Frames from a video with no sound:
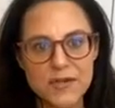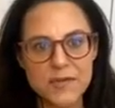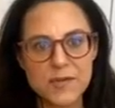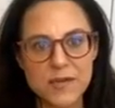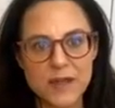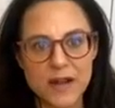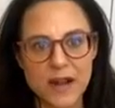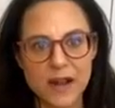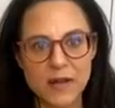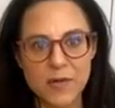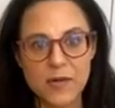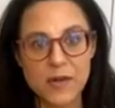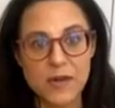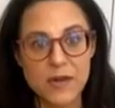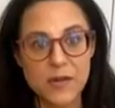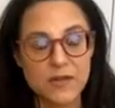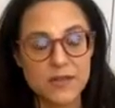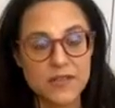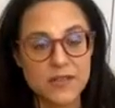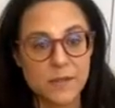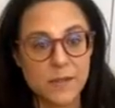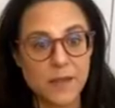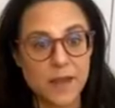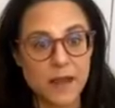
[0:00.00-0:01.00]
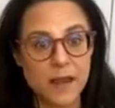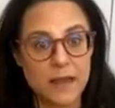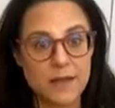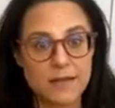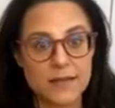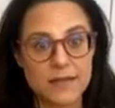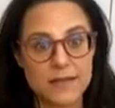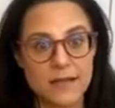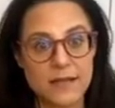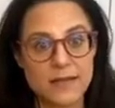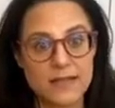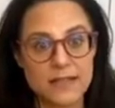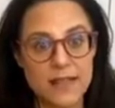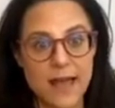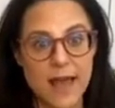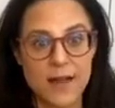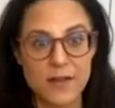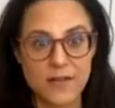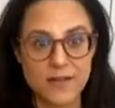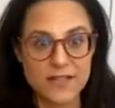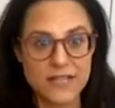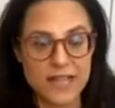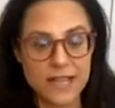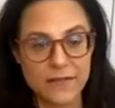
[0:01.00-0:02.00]
but I would use it because it's that
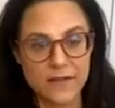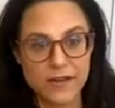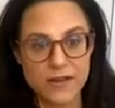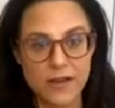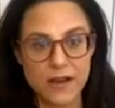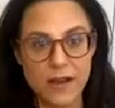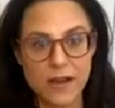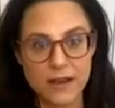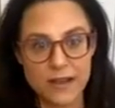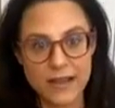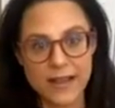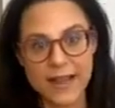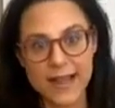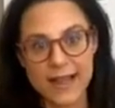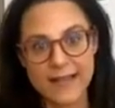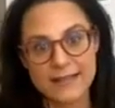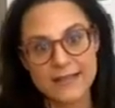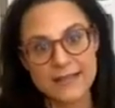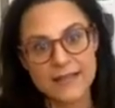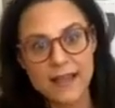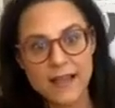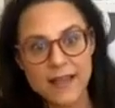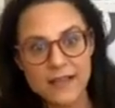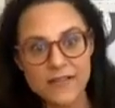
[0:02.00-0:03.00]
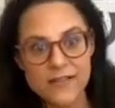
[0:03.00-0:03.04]
or save a dog and a cat's life.